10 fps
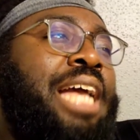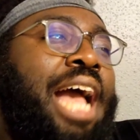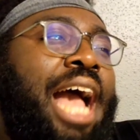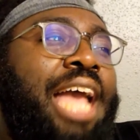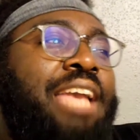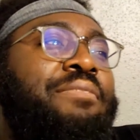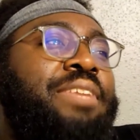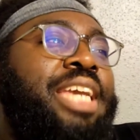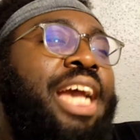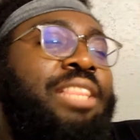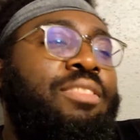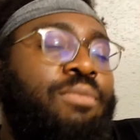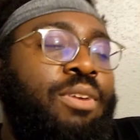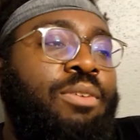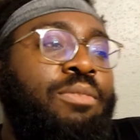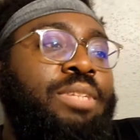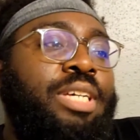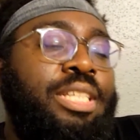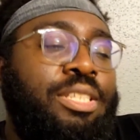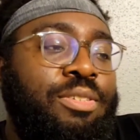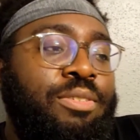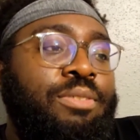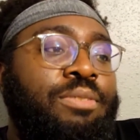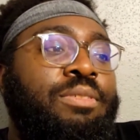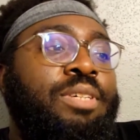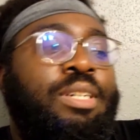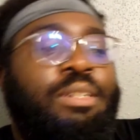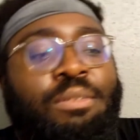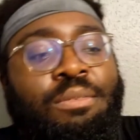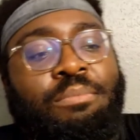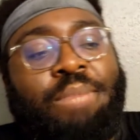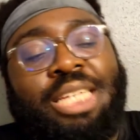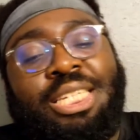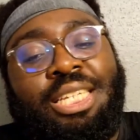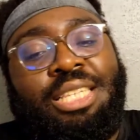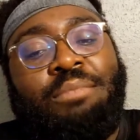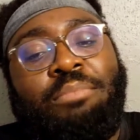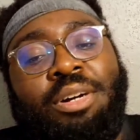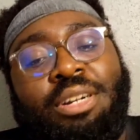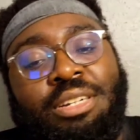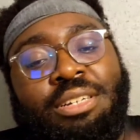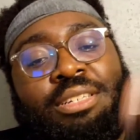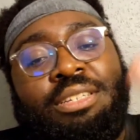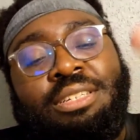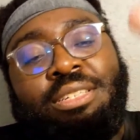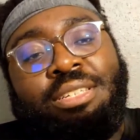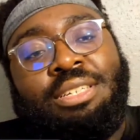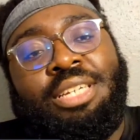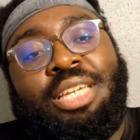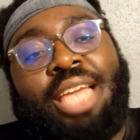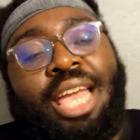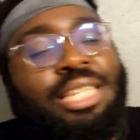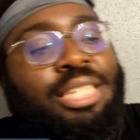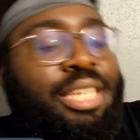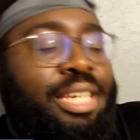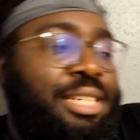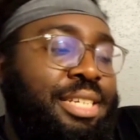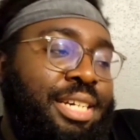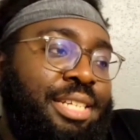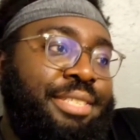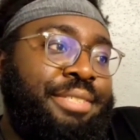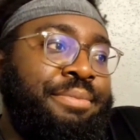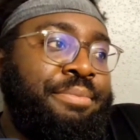Ivy got thrown into basically Booker, Casey, and Katana.